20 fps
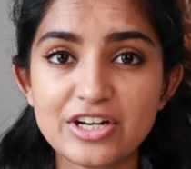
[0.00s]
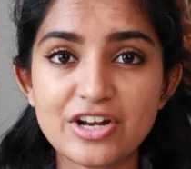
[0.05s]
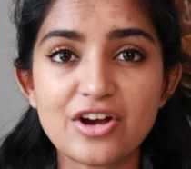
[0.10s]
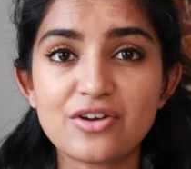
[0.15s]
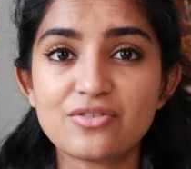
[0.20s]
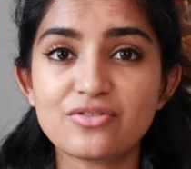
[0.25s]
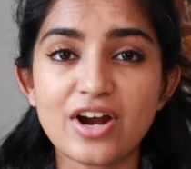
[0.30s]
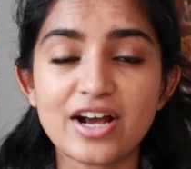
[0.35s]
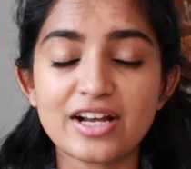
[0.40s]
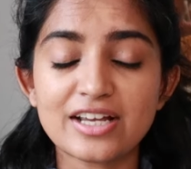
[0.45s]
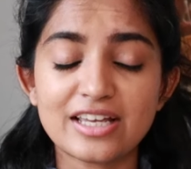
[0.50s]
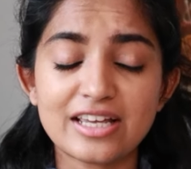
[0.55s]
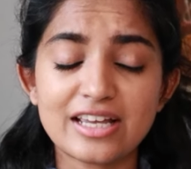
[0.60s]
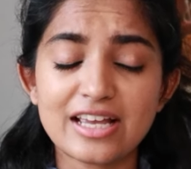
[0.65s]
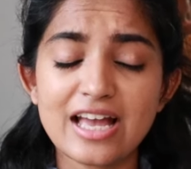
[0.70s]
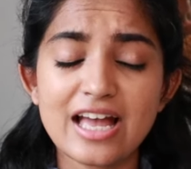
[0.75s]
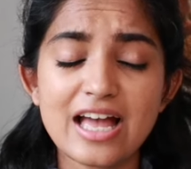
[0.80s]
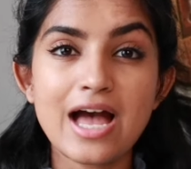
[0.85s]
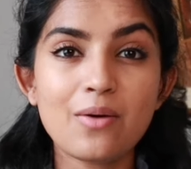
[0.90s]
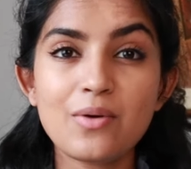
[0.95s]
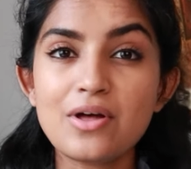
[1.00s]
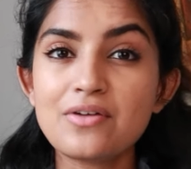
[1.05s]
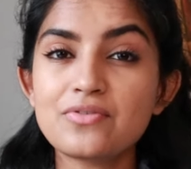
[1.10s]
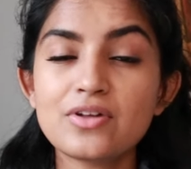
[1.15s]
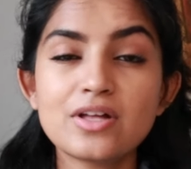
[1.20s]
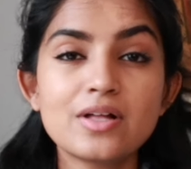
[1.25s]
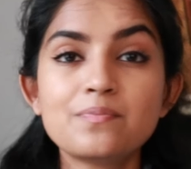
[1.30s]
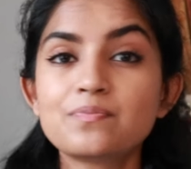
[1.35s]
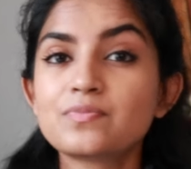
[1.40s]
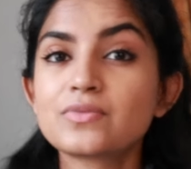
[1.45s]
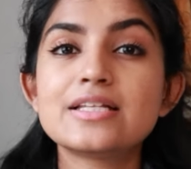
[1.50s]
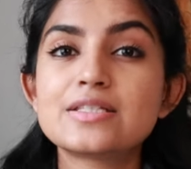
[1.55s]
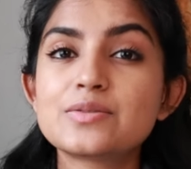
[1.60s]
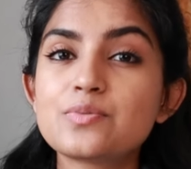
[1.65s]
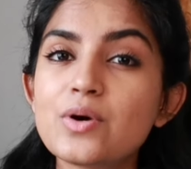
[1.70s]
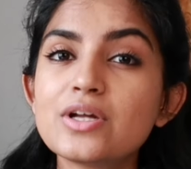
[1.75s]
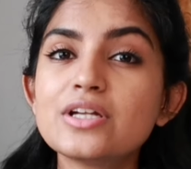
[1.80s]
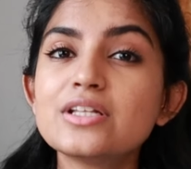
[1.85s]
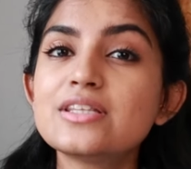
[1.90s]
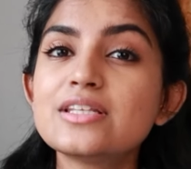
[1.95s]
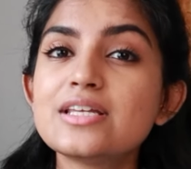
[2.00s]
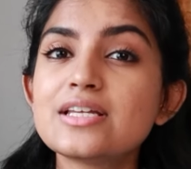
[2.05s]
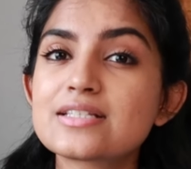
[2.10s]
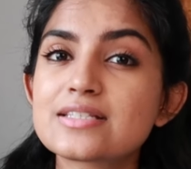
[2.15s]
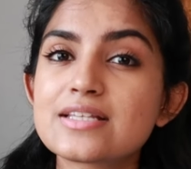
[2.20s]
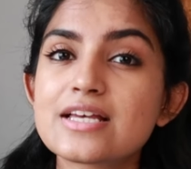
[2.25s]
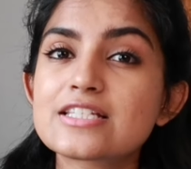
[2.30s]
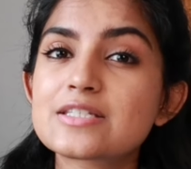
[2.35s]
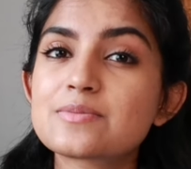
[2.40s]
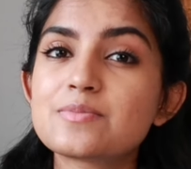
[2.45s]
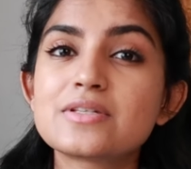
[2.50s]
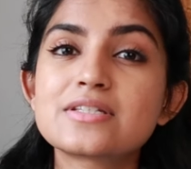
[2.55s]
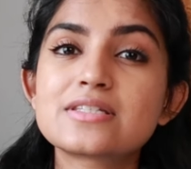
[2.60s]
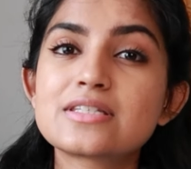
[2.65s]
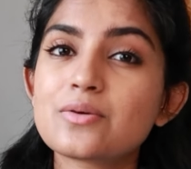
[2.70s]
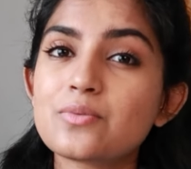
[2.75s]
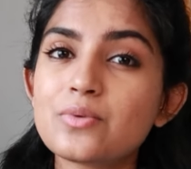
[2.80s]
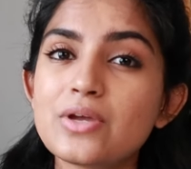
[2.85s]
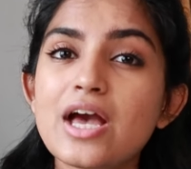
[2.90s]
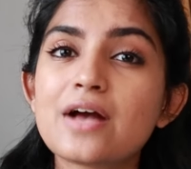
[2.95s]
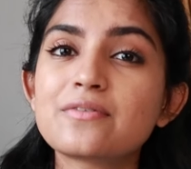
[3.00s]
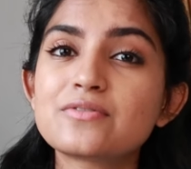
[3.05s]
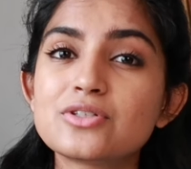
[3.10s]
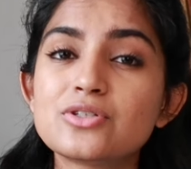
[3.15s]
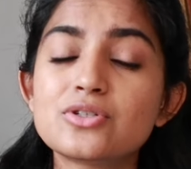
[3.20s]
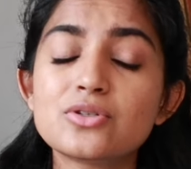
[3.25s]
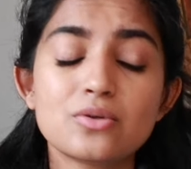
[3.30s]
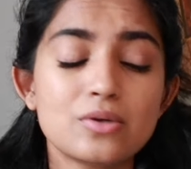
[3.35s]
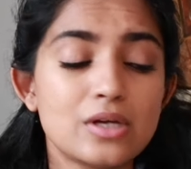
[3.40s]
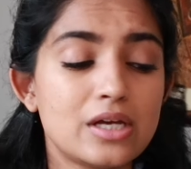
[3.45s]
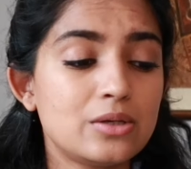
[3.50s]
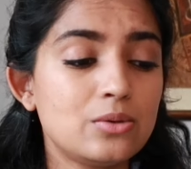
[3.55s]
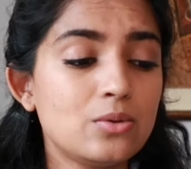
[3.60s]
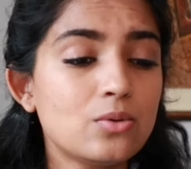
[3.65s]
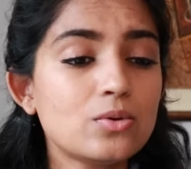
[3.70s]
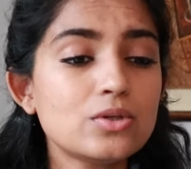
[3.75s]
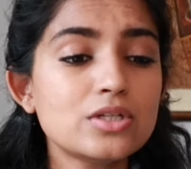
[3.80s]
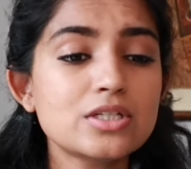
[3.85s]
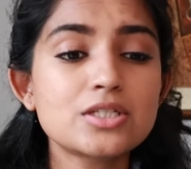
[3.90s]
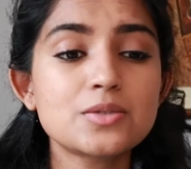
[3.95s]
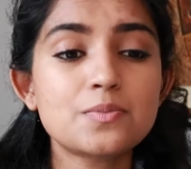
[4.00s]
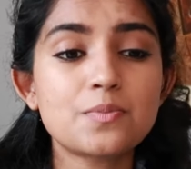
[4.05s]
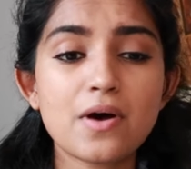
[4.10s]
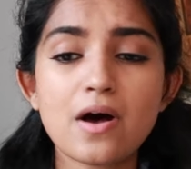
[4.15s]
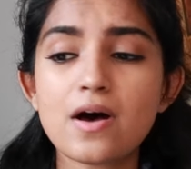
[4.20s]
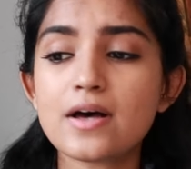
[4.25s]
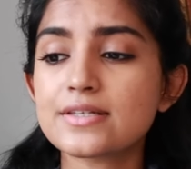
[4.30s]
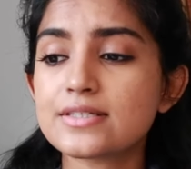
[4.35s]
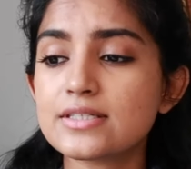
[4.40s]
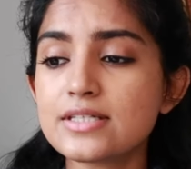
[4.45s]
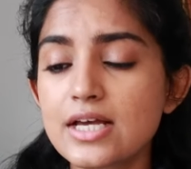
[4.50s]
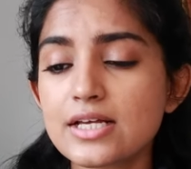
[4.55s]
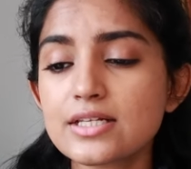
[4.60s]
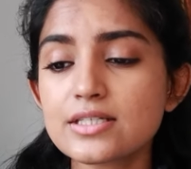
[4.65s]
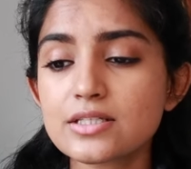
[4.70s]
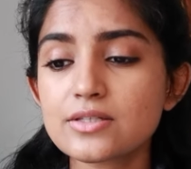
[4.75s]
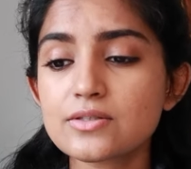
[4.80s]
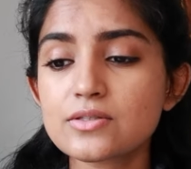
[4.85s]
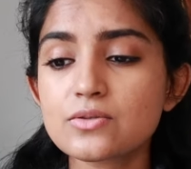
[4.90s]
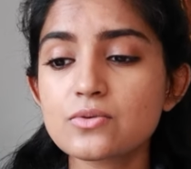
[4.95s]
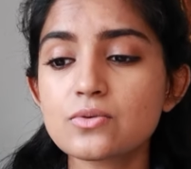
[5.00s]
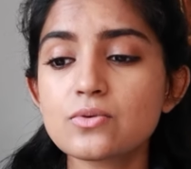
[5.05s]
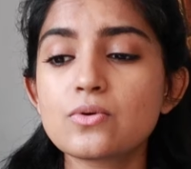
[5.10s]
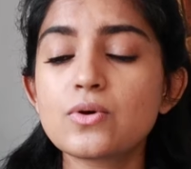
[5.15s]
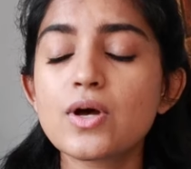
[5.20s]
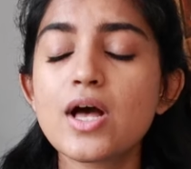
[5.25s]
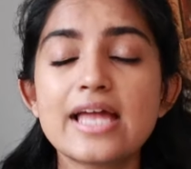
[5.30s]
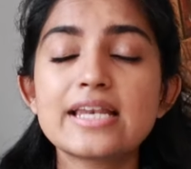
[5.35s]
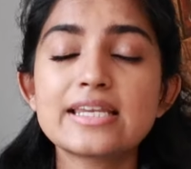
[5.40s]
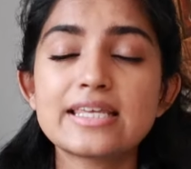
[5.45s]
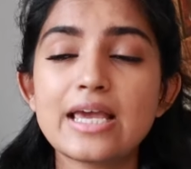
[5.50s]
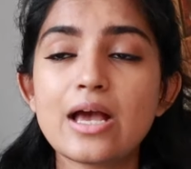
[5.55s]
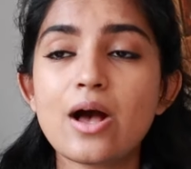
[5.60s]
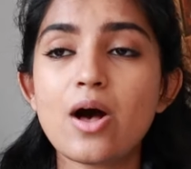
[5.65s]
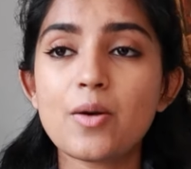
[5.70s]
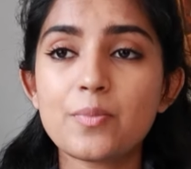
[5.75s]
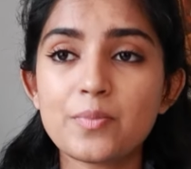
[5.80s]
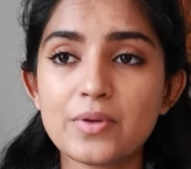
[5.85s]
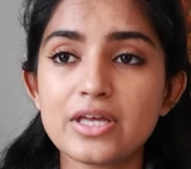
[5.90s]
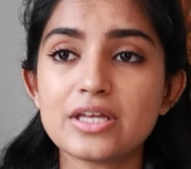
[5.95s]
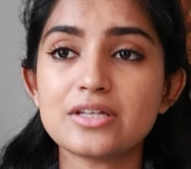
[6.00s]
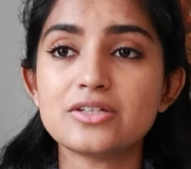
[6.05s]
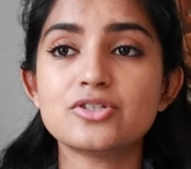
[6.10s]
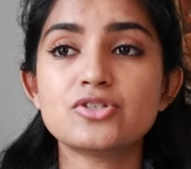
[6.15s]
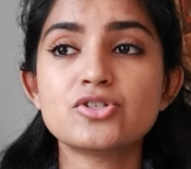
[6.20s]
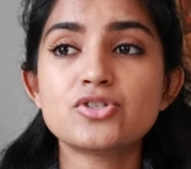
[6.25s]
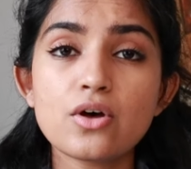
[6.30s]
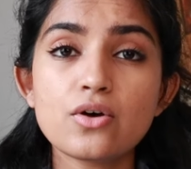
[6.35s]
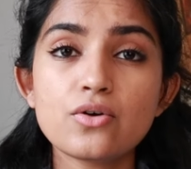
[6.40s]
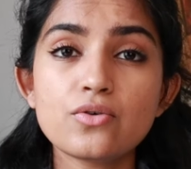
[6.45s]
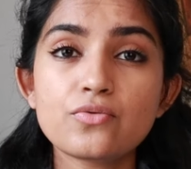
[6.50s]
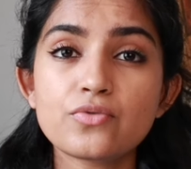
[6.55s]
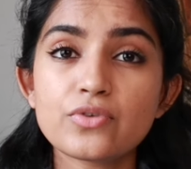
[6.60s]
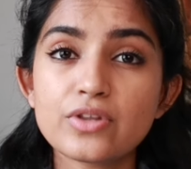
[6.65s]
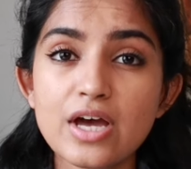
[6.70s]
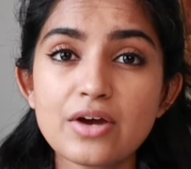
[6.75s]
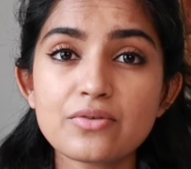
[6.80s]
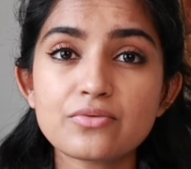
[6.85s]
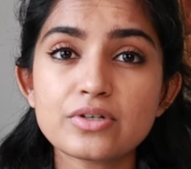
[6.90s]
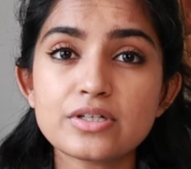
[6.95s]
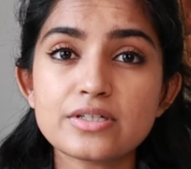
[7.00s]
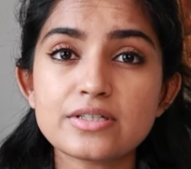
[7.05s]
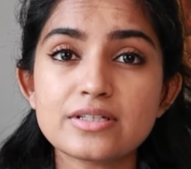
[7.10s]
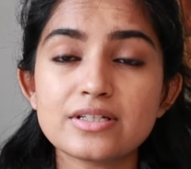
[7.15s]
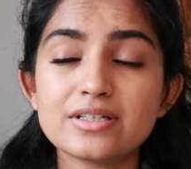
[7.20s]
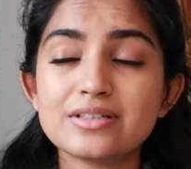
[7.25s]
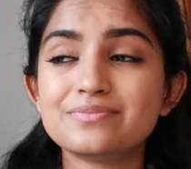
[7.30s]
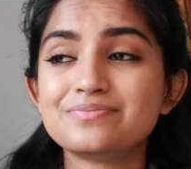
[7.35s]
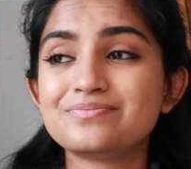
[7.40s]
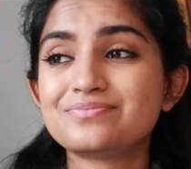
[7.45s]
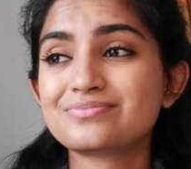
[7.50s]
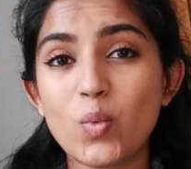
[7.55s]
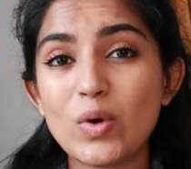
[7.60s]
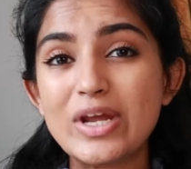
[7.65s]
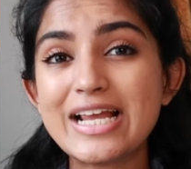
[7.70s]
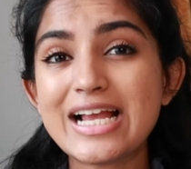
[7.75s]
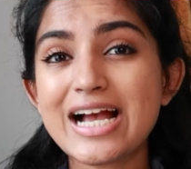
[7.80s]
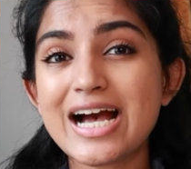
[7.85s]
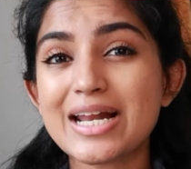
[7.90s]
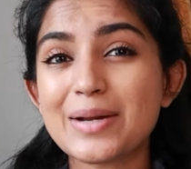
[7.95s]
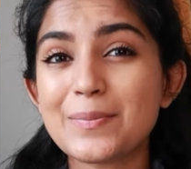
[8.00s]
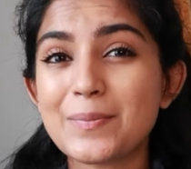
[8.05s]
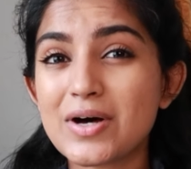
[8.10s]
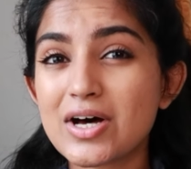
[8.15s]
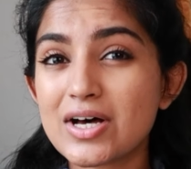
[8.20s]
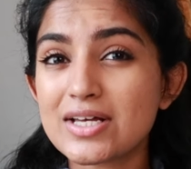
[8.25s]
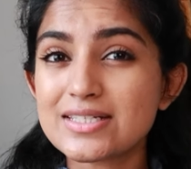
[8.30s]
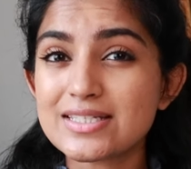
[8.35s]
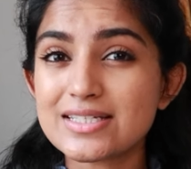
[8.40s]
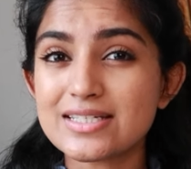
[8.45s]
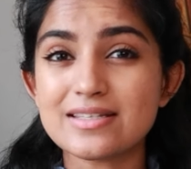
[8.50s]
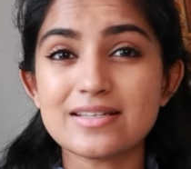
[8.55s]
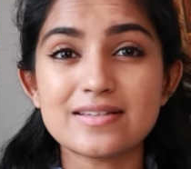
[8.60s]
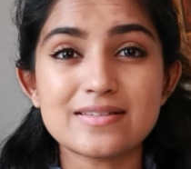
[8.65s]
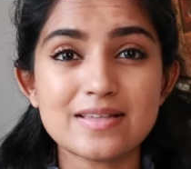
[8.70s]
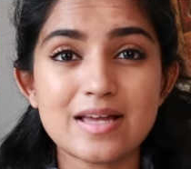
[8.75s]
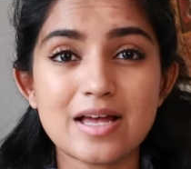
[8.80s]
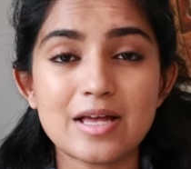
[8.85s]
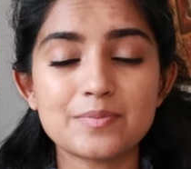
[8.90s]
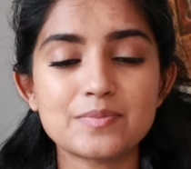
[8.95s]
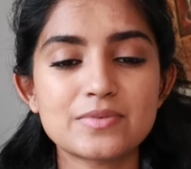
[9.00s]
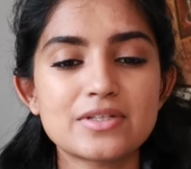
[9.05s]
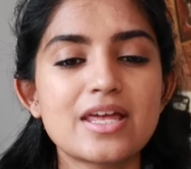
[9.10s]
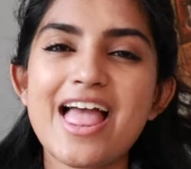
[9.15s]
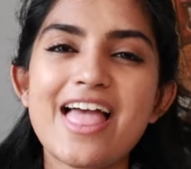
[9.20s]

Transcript: nerve-wracking. However, it's one of the assessments that we have to do in order to pass nursing school and get our PIN. So for that reason, we gotta pass these exams.